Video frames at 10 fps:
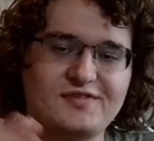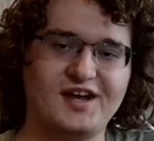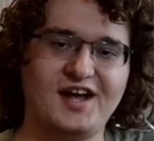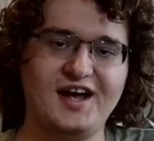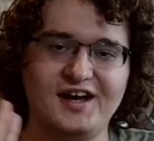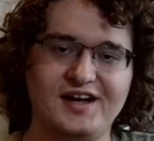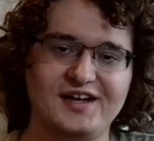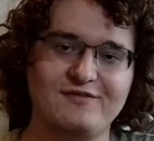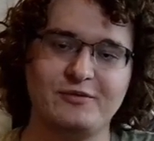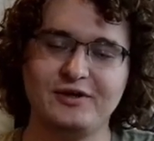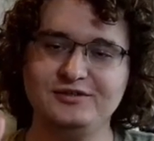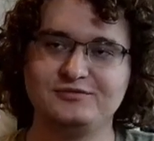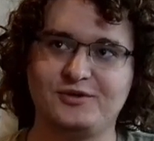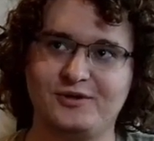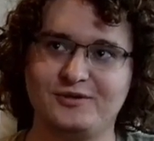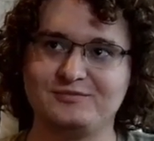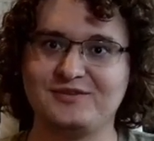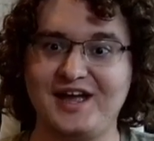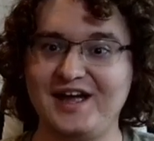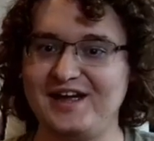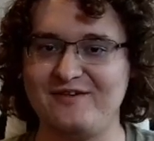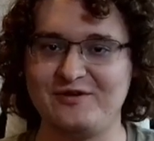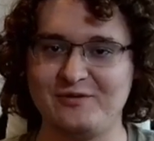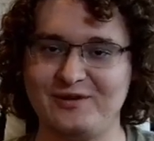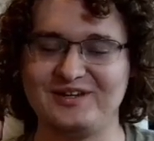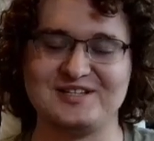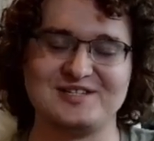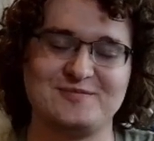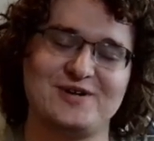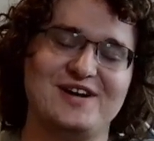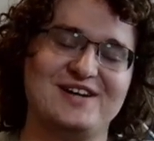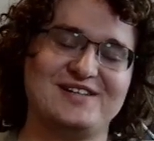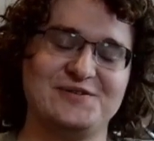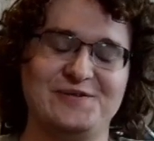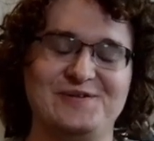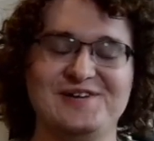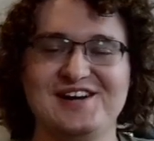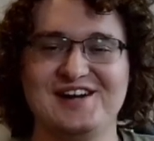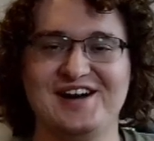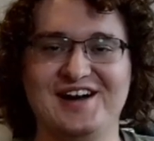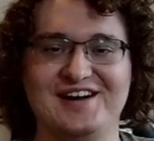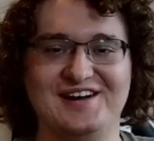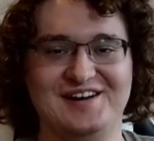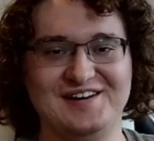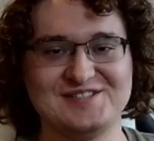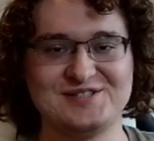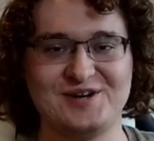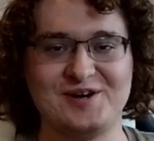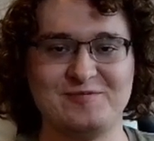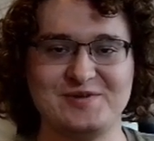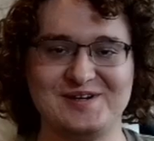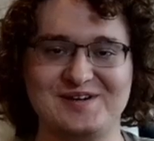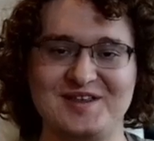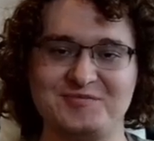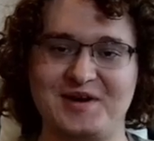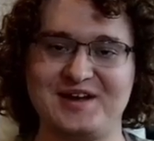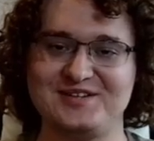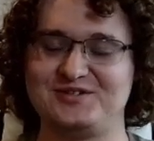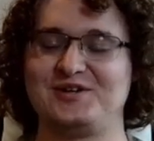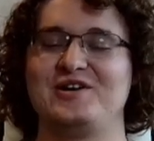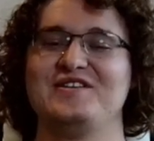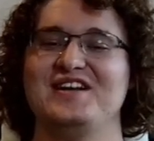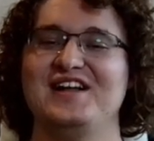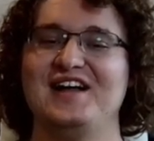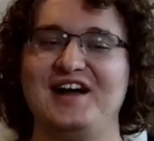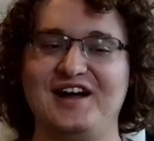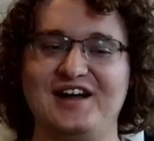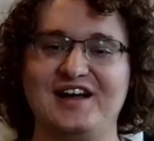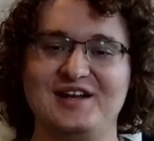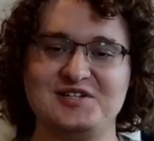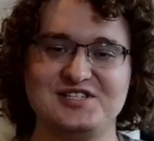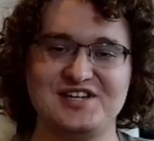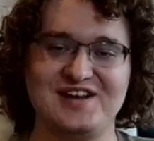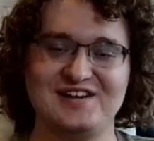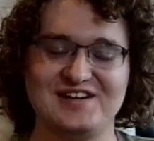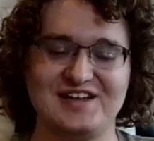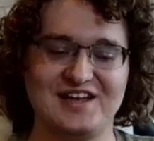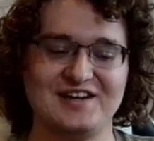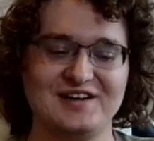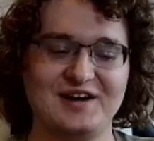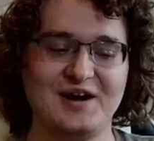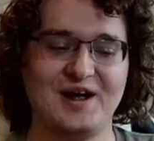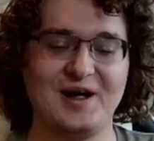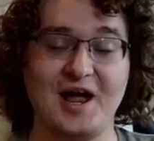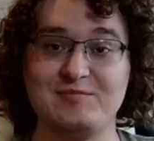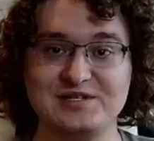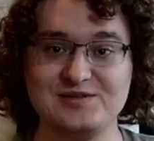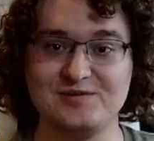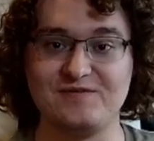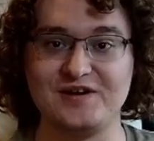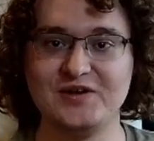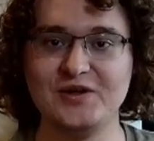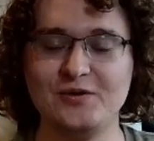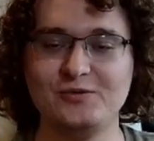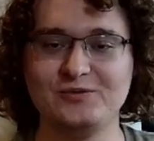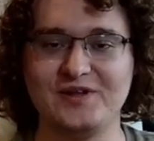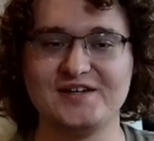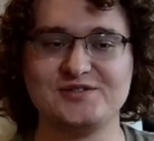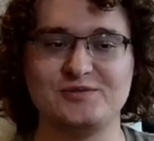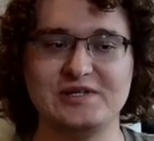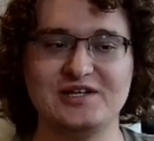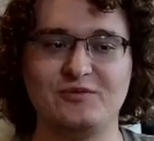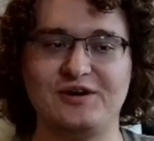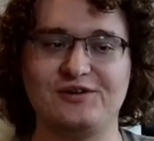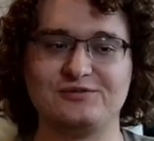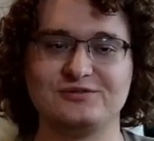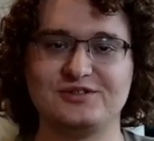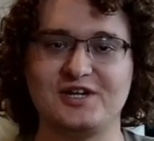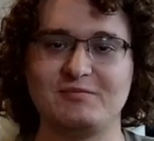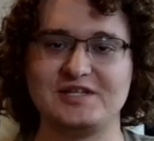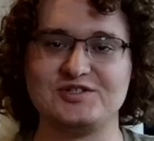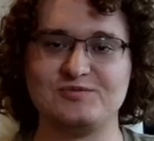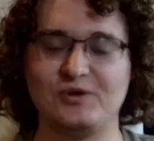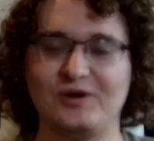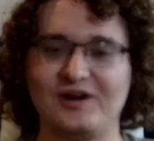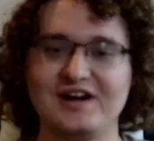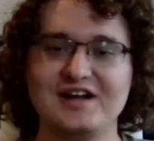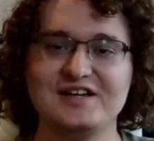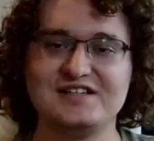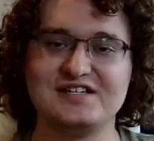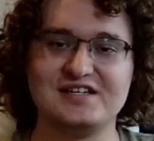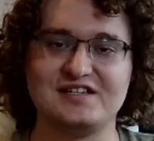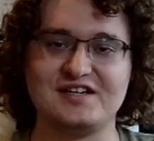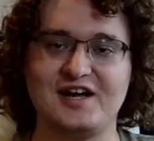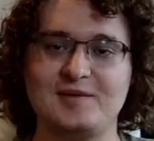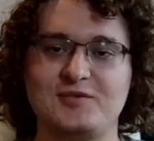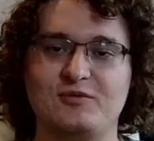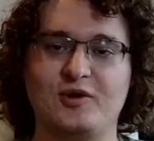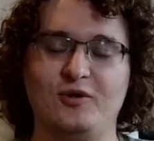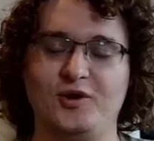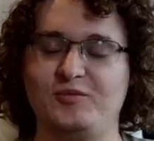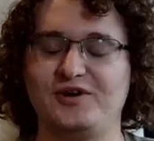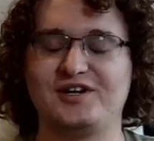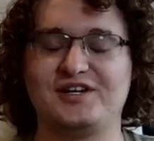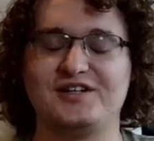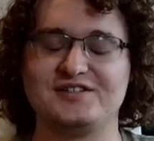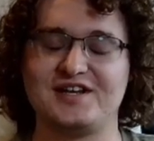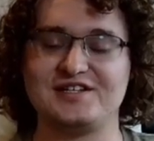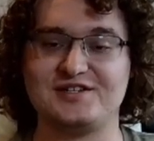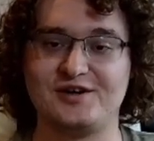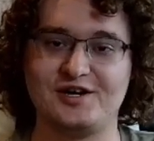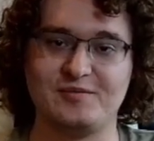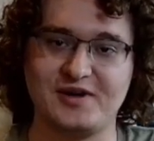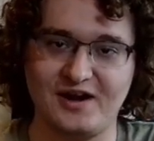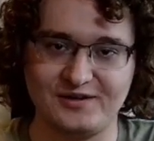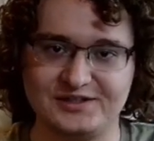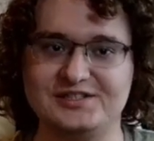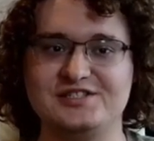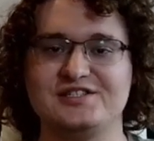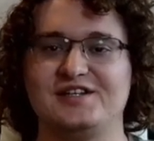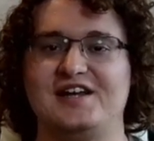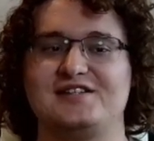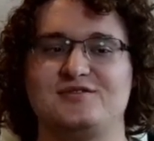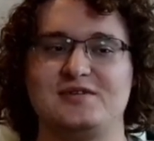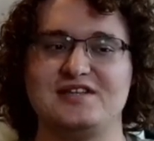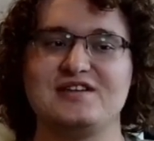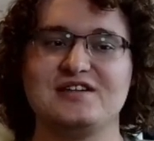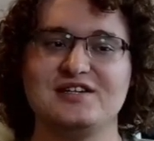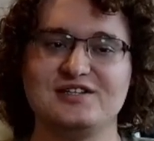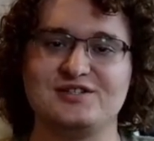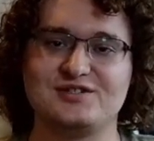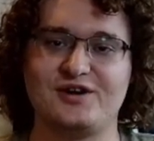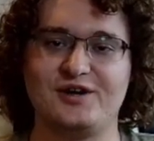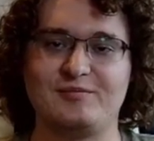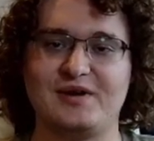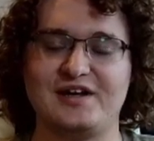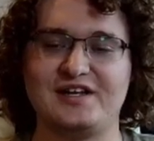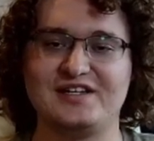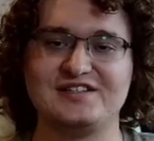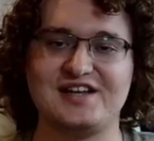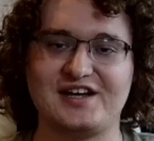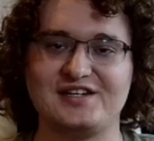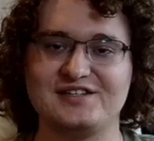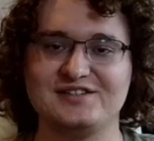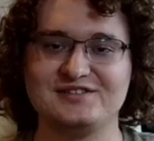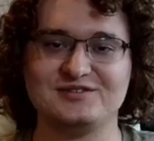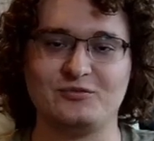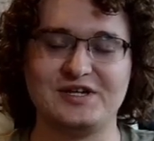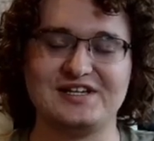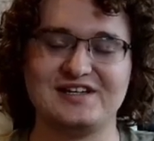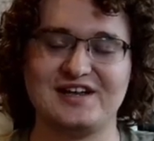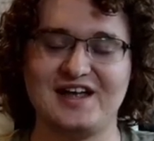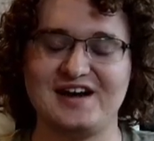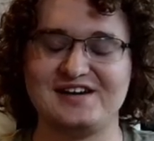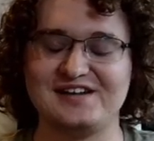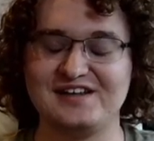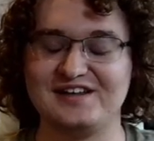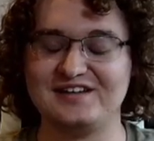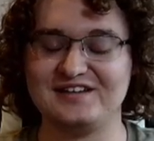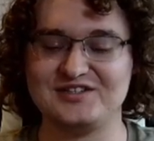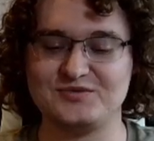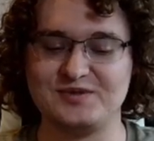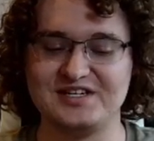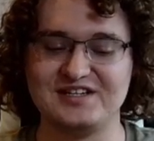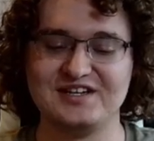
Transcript: Hi everyone, or hey everyone, as I'm trying to uh, start up here as my intro. Uh, Jade again. Uh, I missed a video last week, well, not missed more, didn't get time to record one because I started up college last week, just starting my second week at it again this week.